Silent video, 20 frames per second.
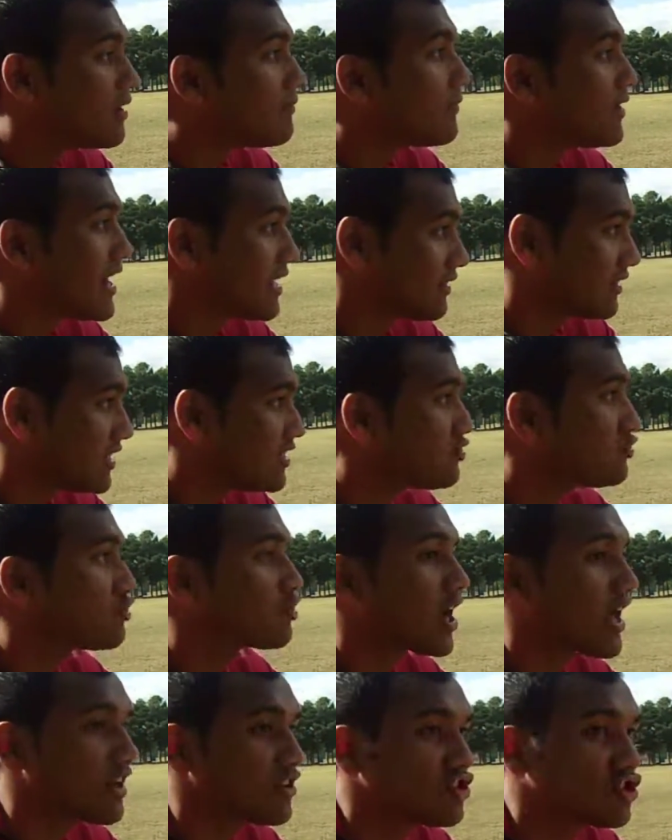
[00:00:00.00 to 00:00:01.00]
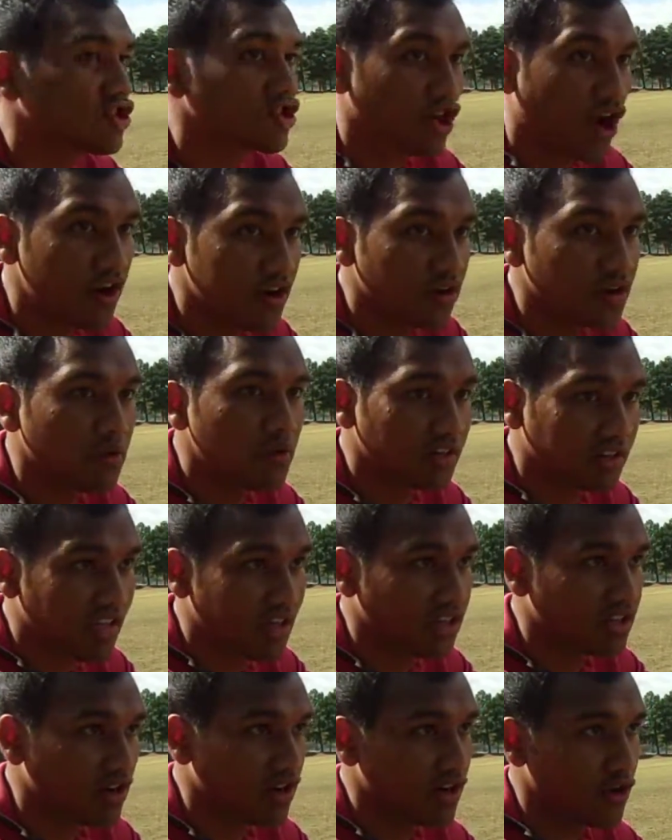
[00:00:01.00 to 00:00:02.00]
but at least to kind of start doing
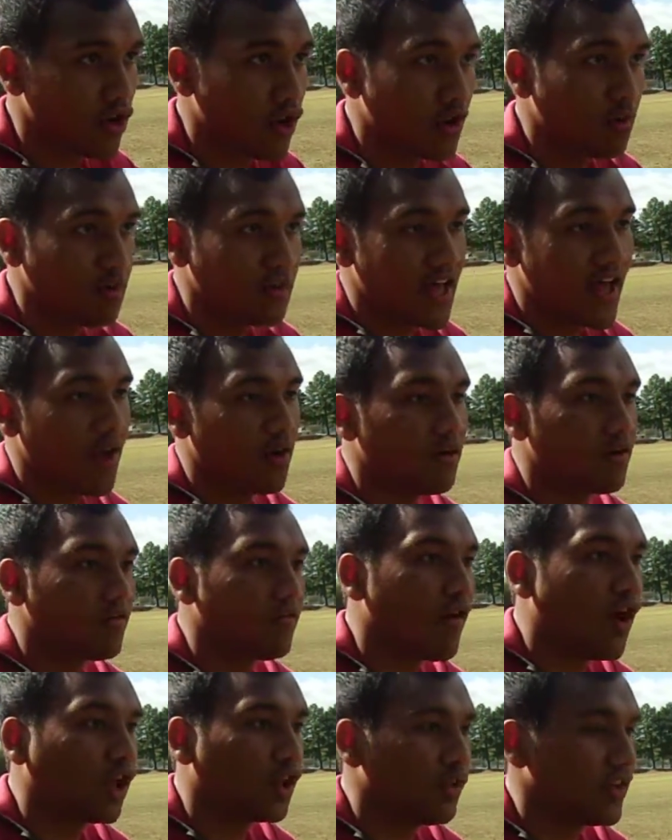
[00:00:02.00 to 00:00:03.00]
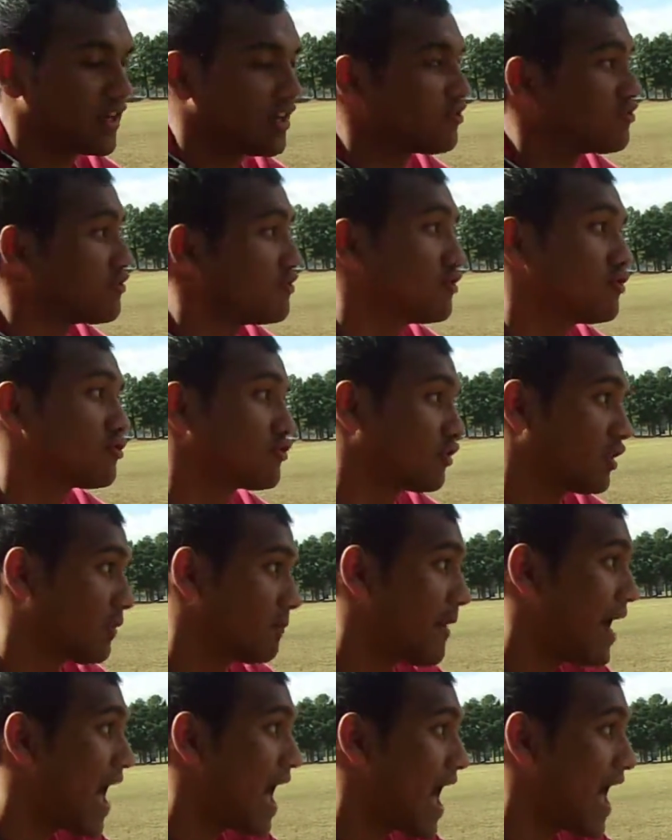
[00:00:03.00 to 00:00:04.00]
things on your own without following a traditional
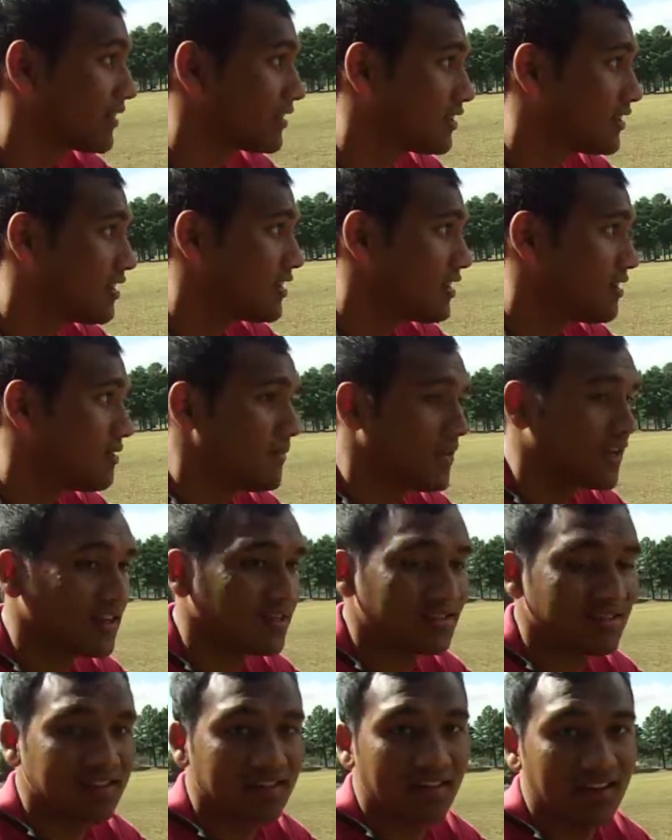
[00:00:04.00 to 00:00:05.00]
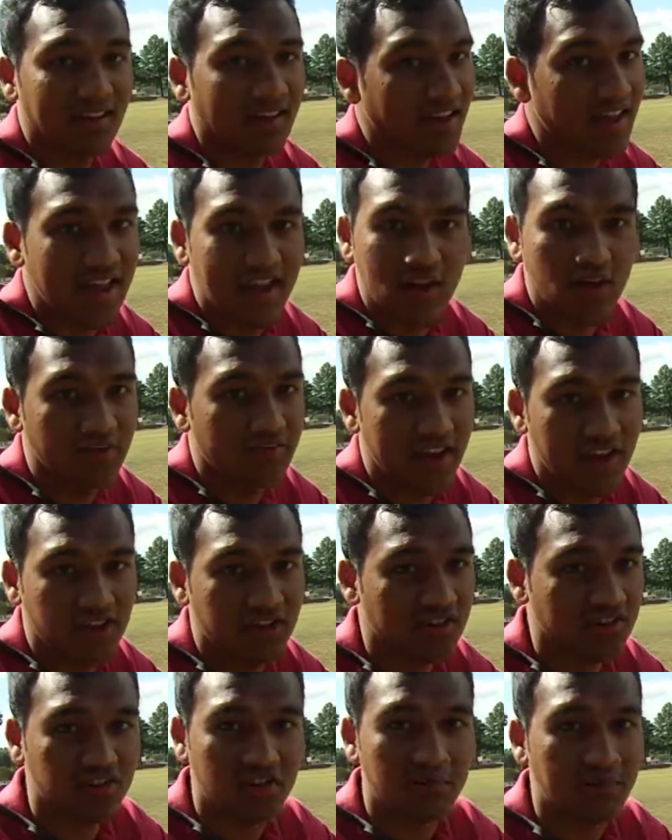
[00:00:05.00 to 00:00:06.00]
path, because
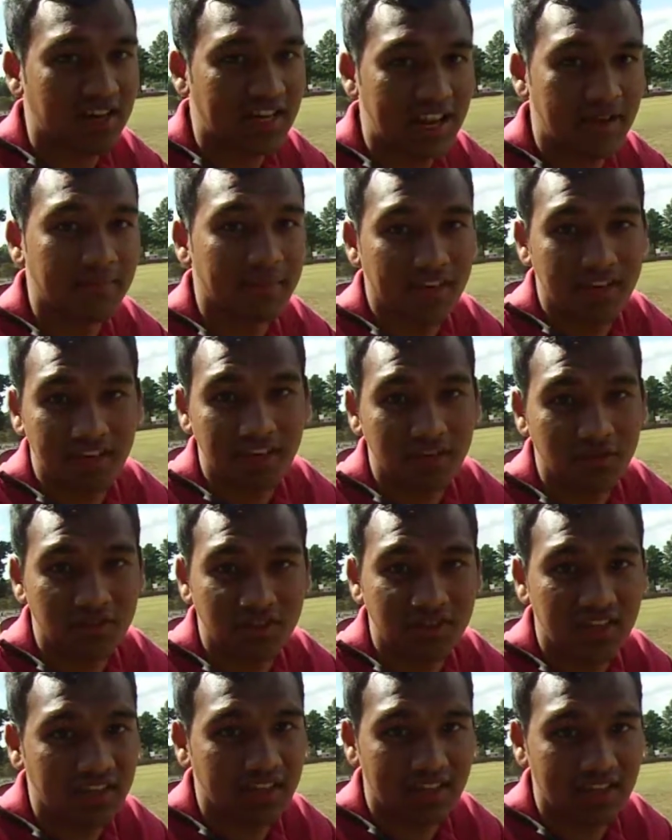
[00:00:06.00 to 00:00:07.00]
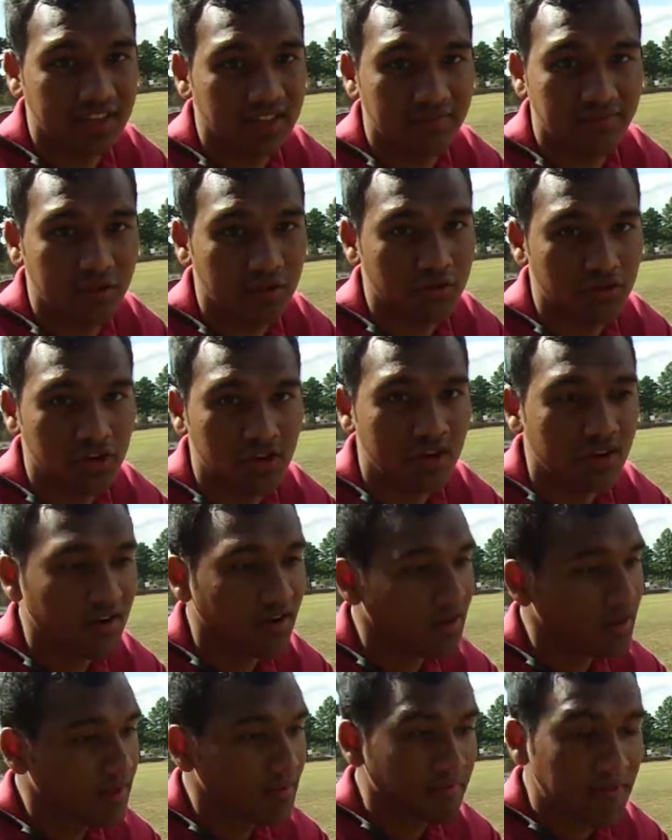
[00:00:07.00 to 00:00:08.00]
innovations are becoming a huge thing, and in the future,
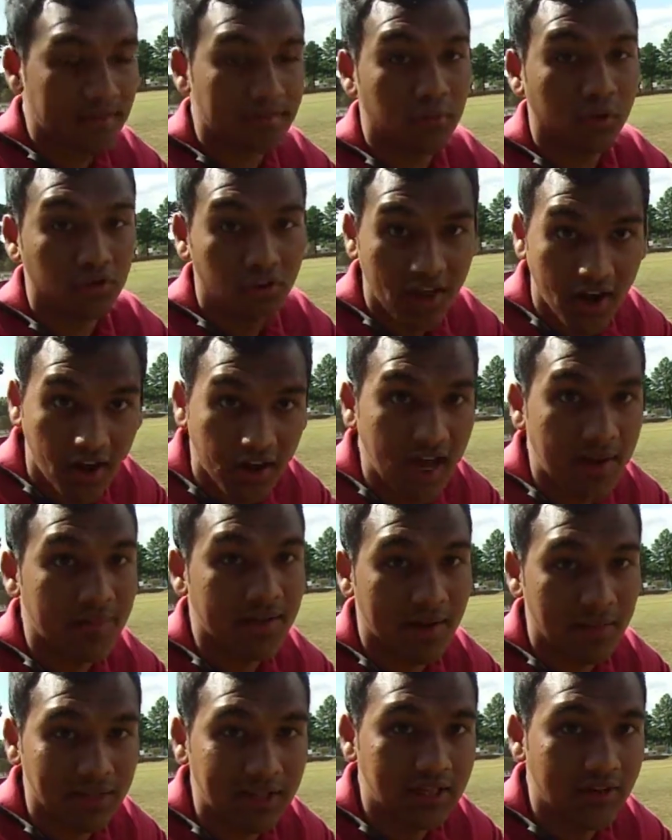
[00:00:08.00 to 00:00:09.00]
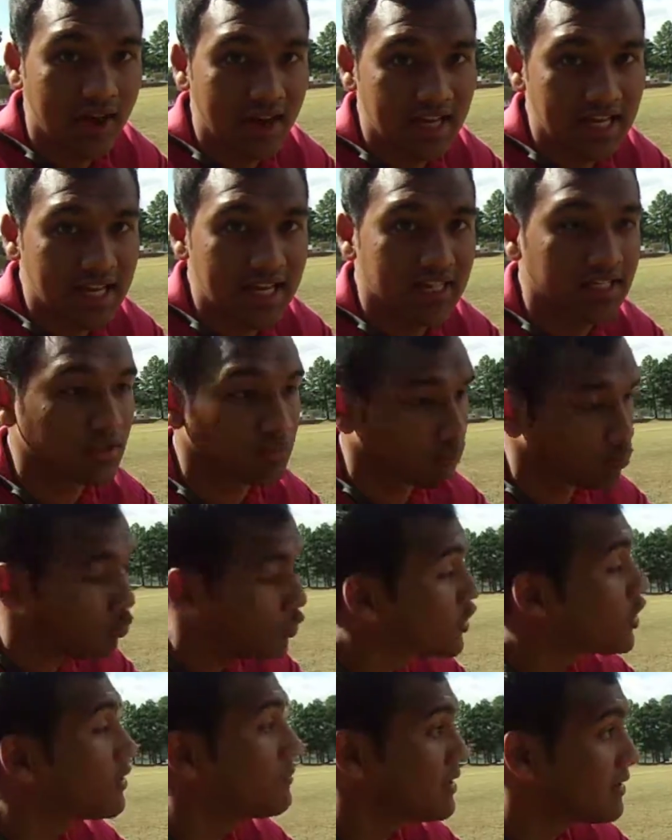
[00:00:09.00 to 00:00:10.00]
people that are coming up with new ideas
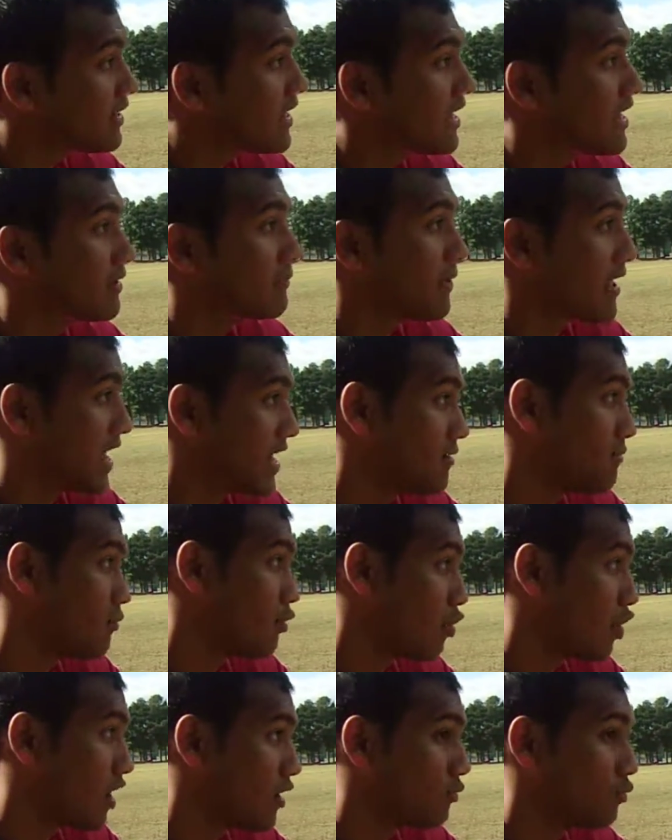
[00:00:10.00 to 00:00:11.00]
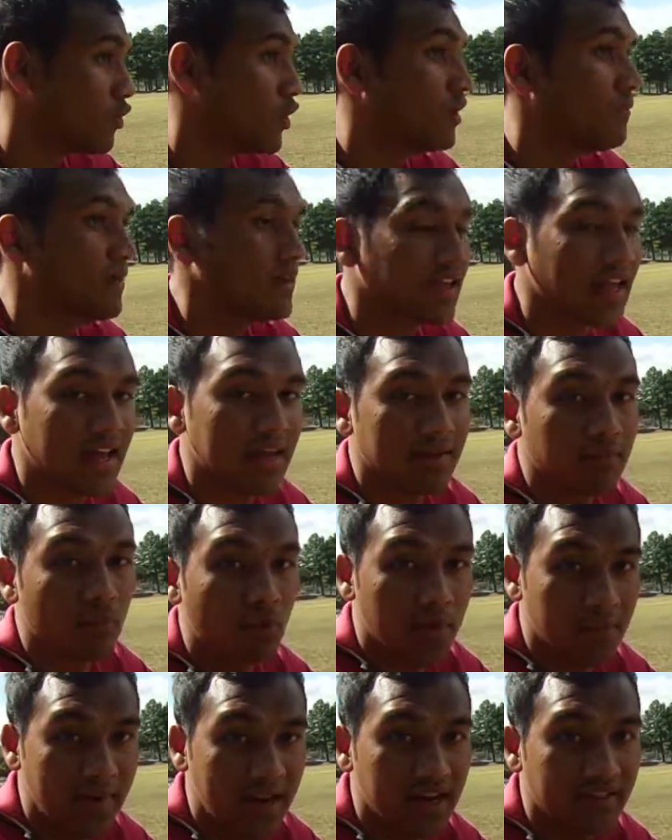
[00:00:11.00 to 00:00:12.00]
will be getting paid more, will be getting
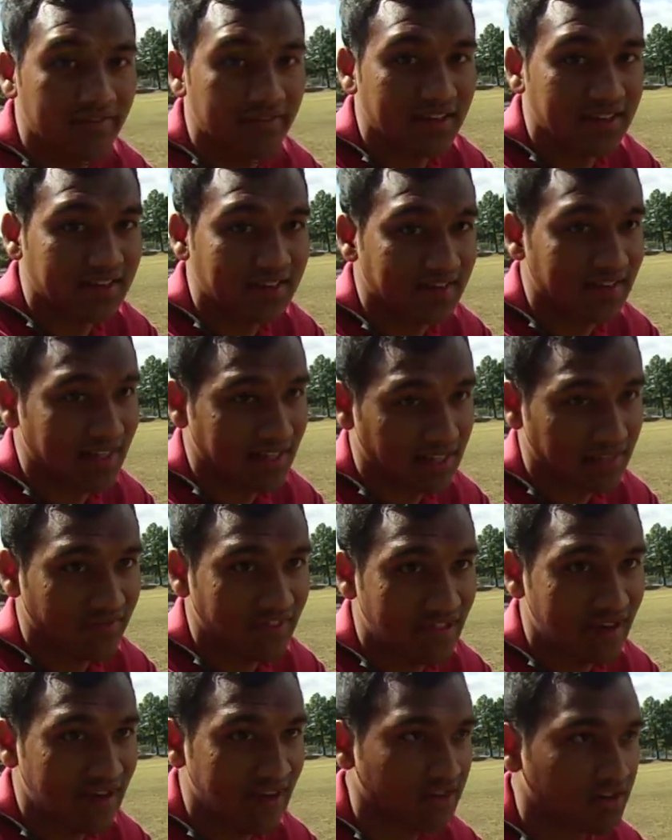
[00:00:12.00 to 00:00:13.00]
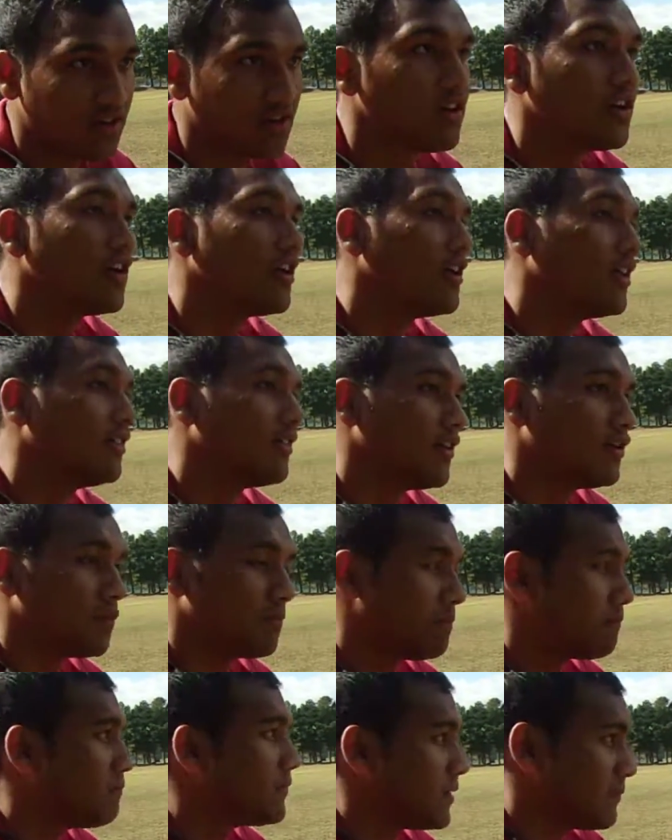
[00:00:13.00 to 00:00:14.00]
more benefits and things of that nature
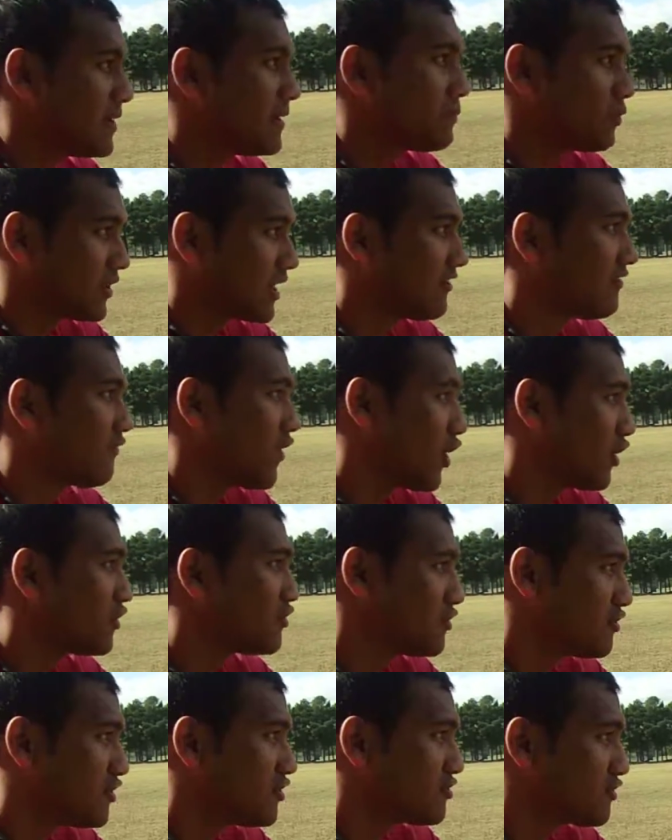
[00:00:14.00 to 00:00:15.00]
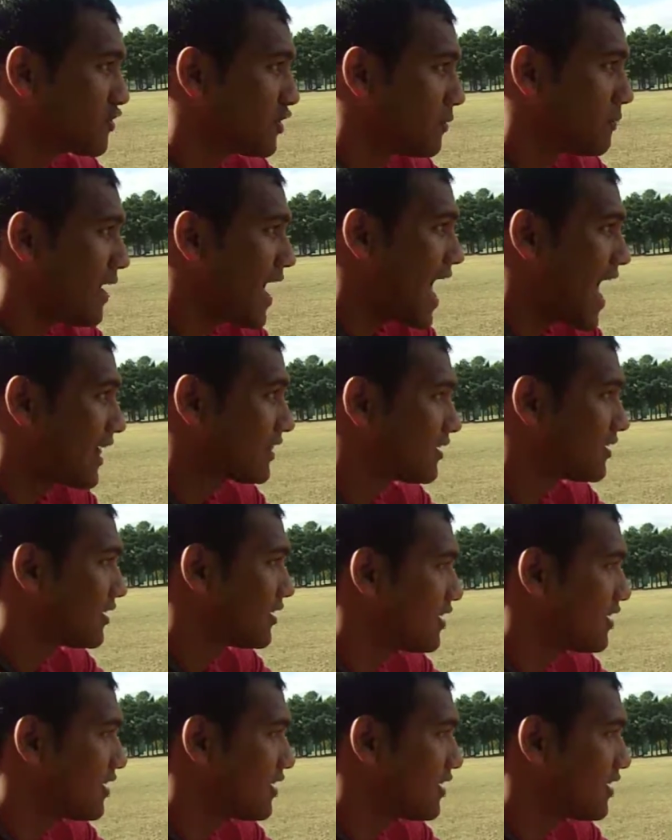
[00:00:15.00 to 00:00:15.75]
than people that follow a traditional path.